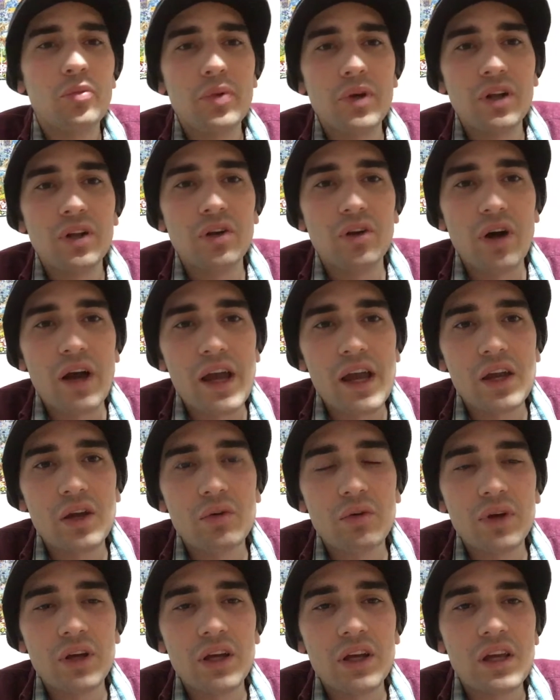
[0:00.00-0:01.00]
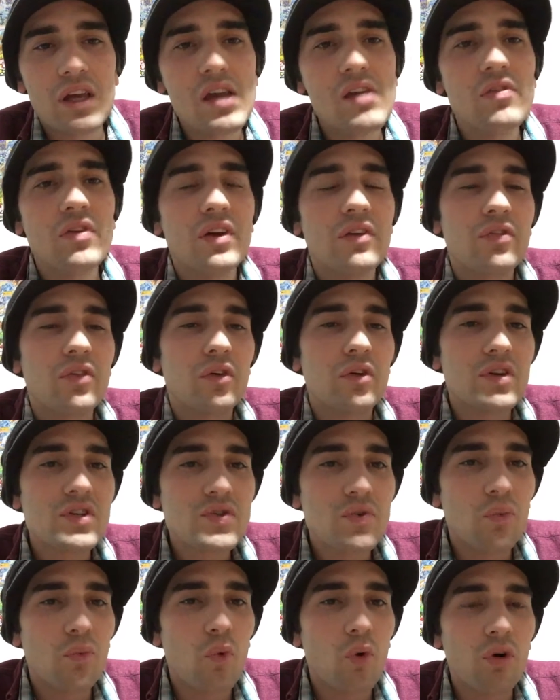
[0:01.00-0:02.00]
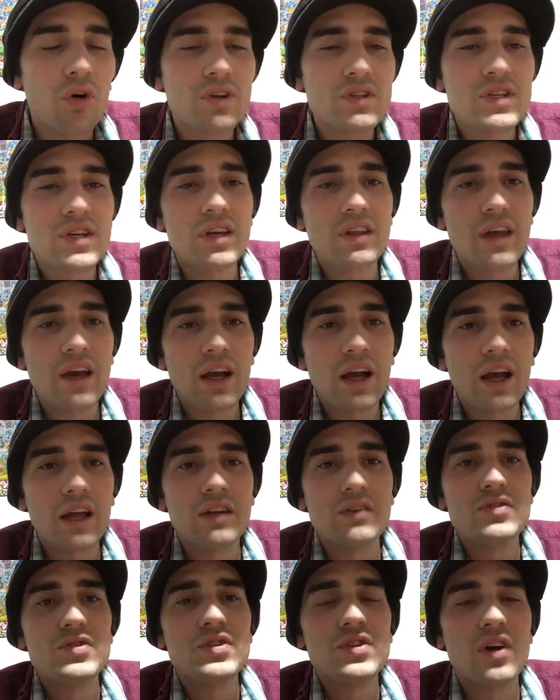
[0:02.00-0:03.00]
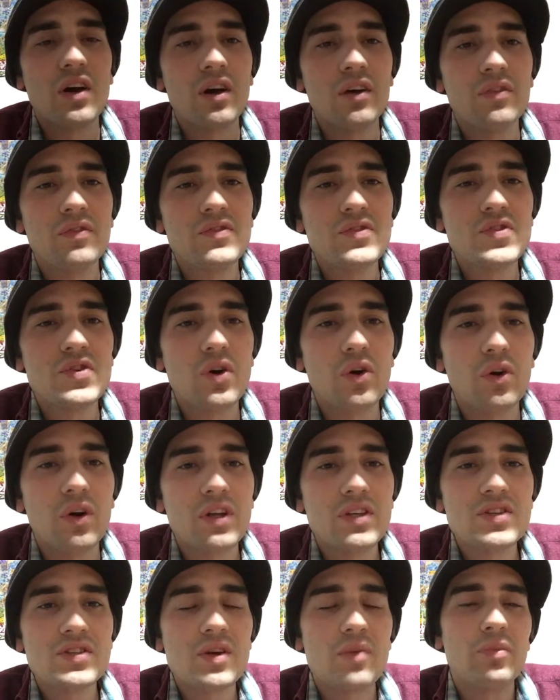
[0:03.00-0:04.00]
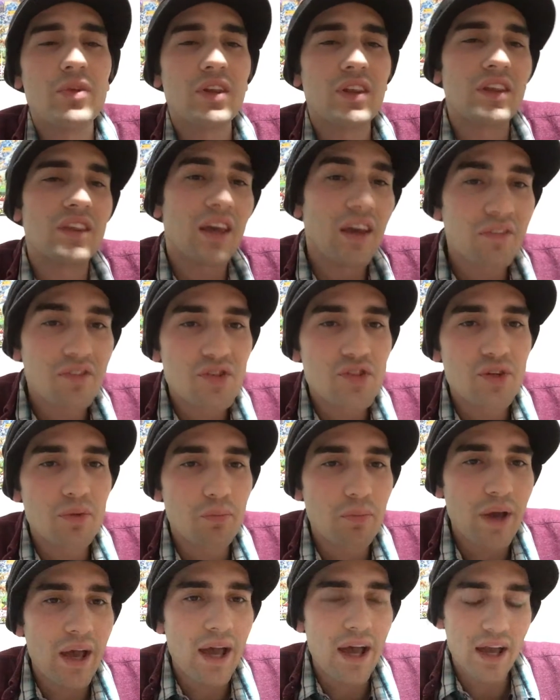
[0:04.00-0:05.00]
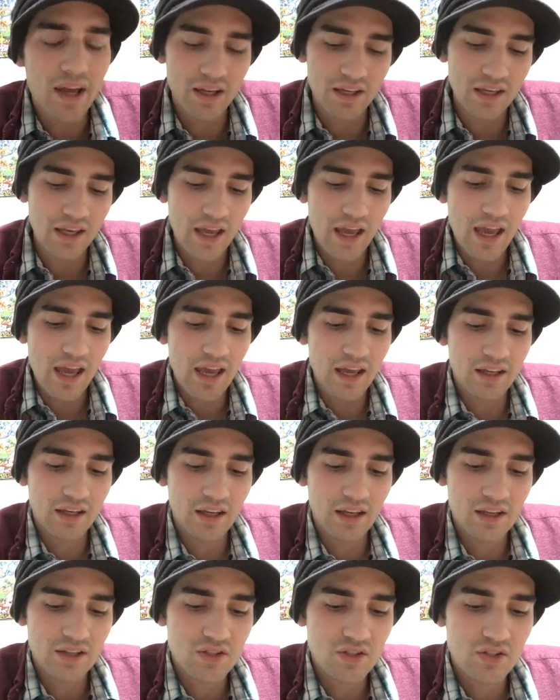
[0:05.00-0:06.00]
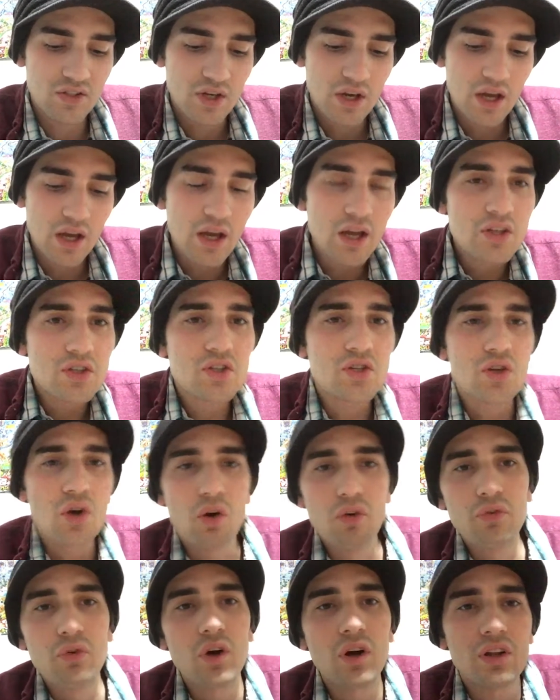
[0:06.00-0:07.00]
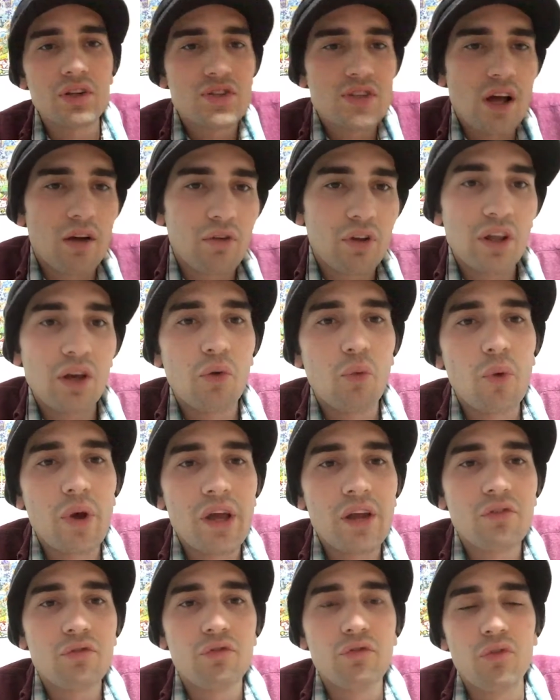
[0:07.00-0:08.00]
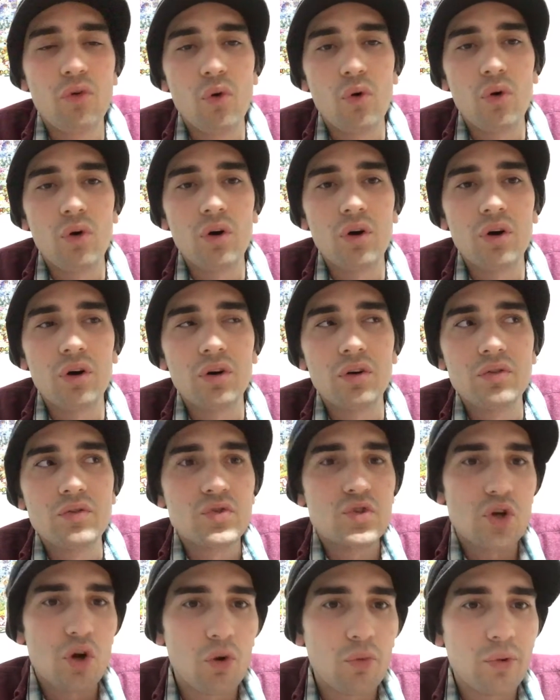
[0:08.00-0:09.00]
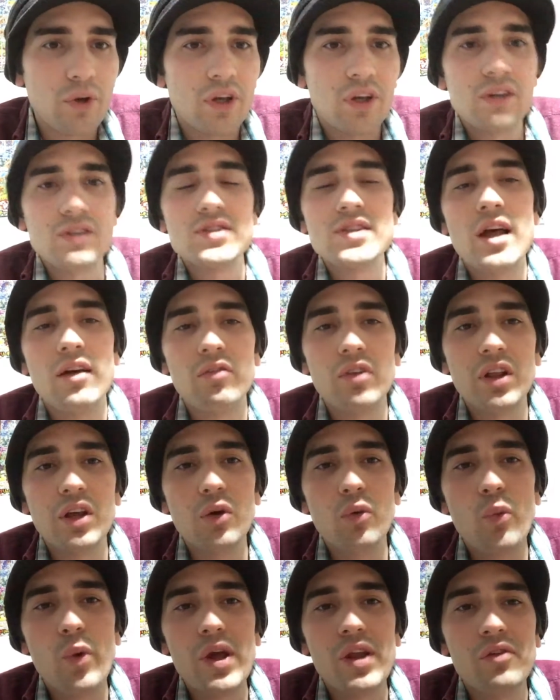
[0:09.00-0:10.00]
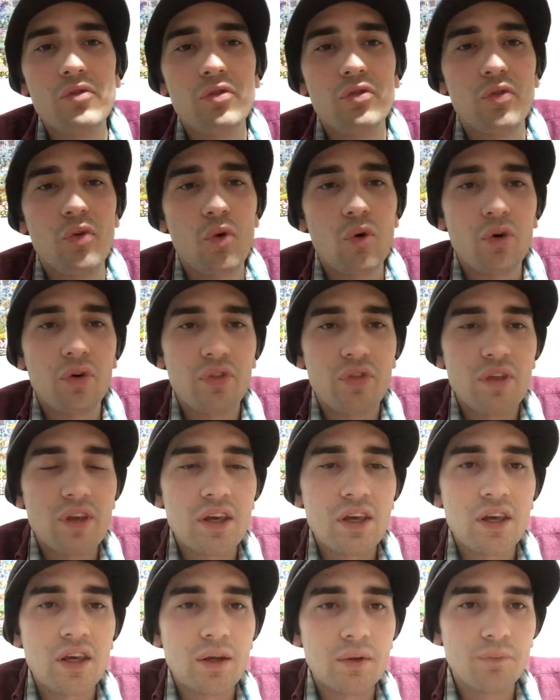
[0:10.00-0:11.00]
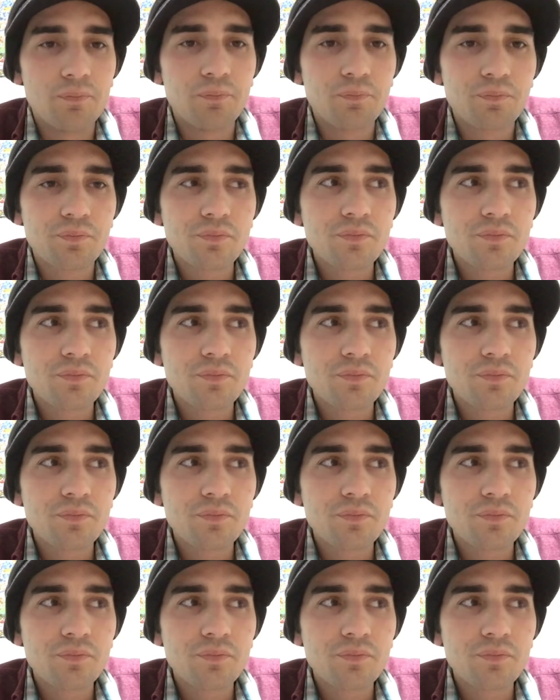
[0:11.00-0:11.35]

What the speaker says: would be a little angry, even if there is a warranty and that kind of stuff. So it's something that they have to ship back, and it's just overall, it's not really a win for Joby. It's not really a win for the